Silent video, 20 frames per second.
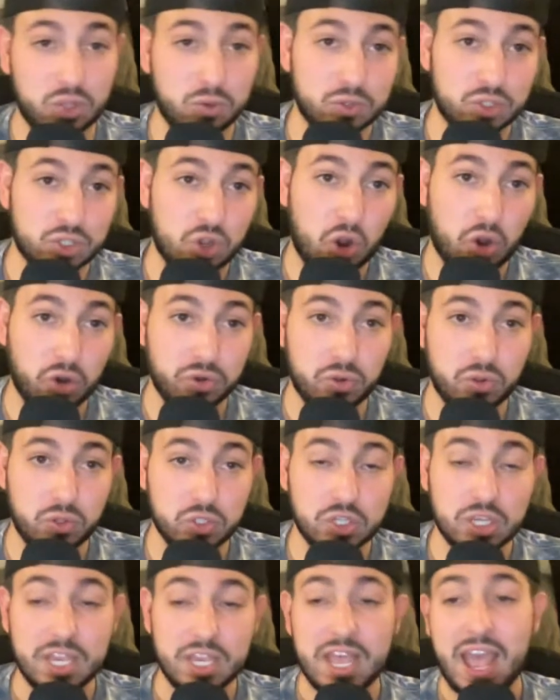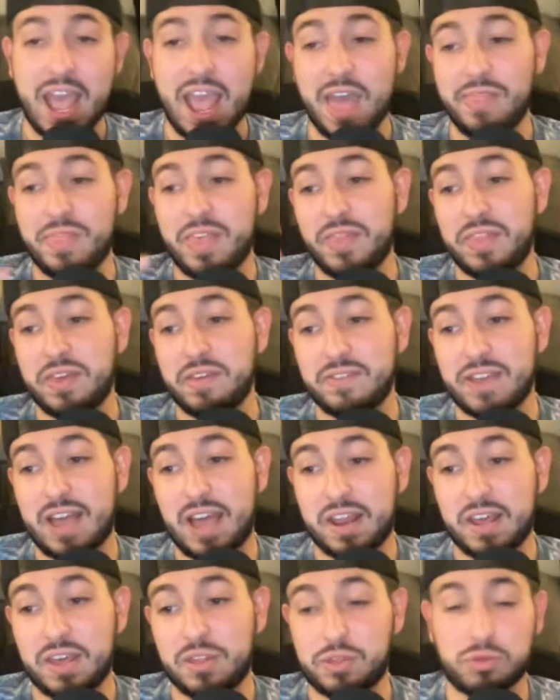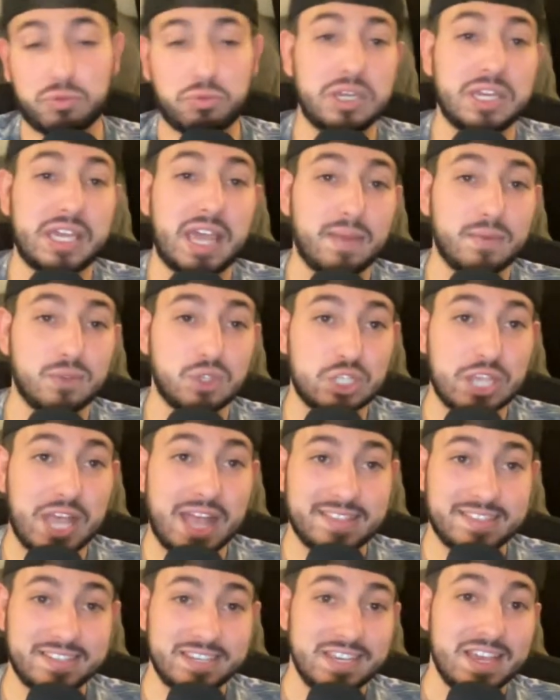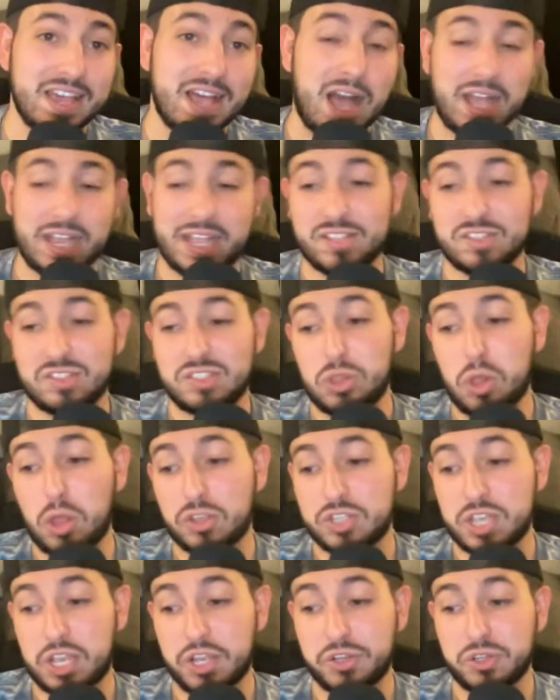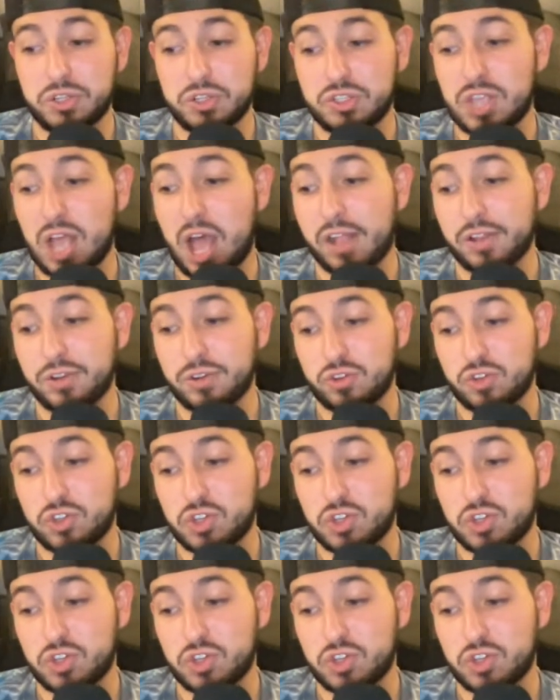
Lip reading: Louis Cardinals, and then they've got a 3-game set against the Los Angeles Dodgers.